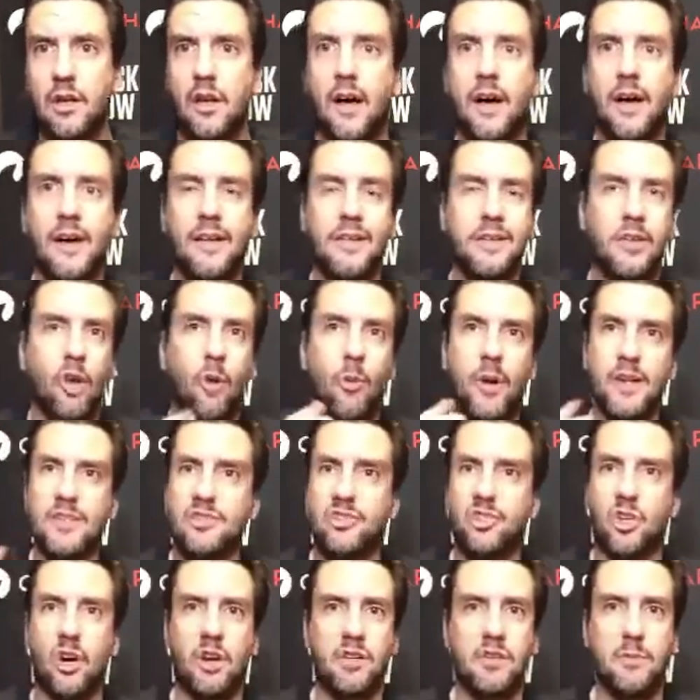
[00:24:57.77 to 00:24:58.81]
Uh, nobody's
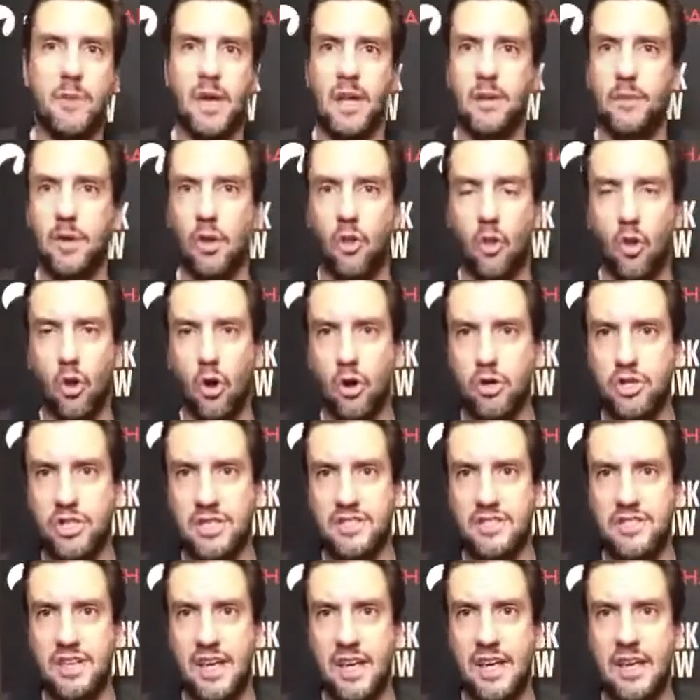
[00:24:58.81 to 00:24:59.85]
talked about him in a large
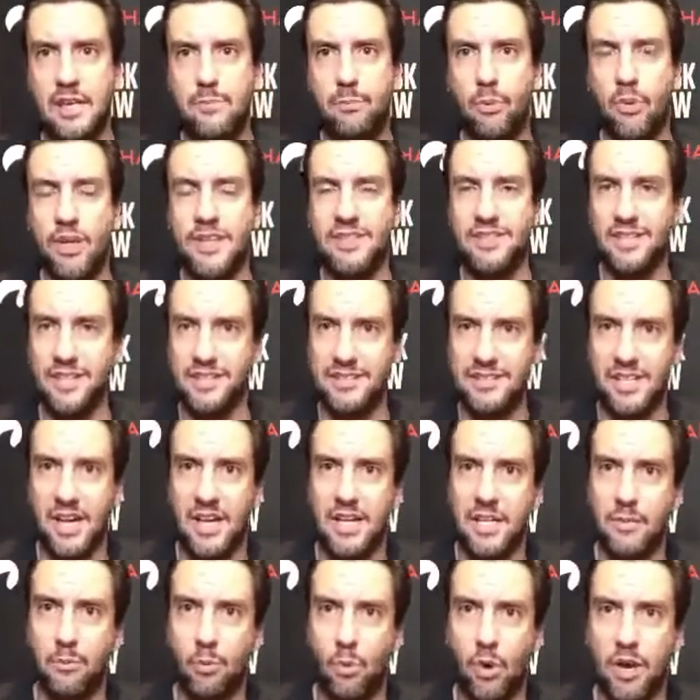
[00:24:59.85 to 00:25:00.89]
extent. He plays an
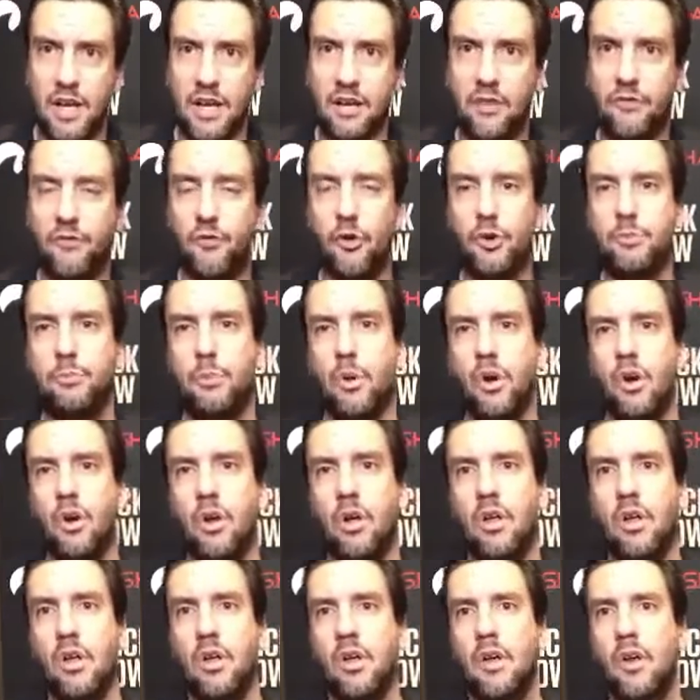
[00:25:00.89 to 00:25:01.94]
exciting brand of
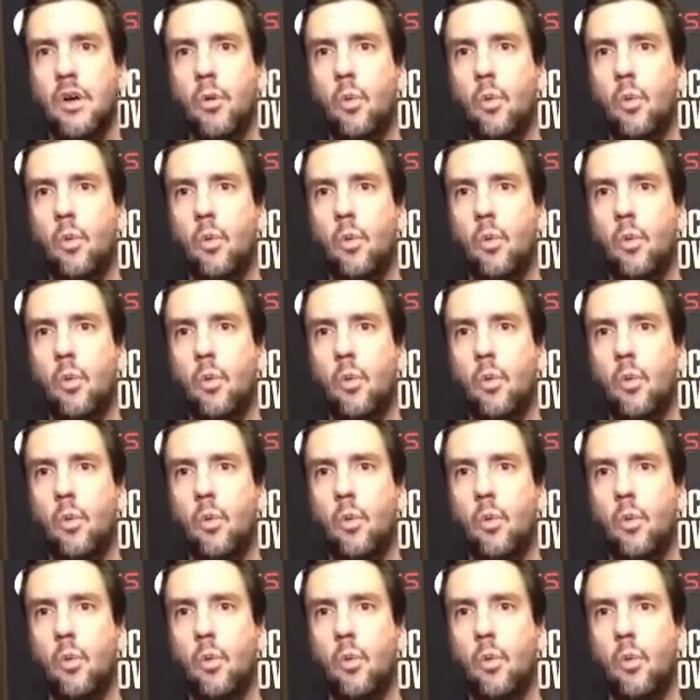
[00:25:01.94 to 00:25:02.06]
football.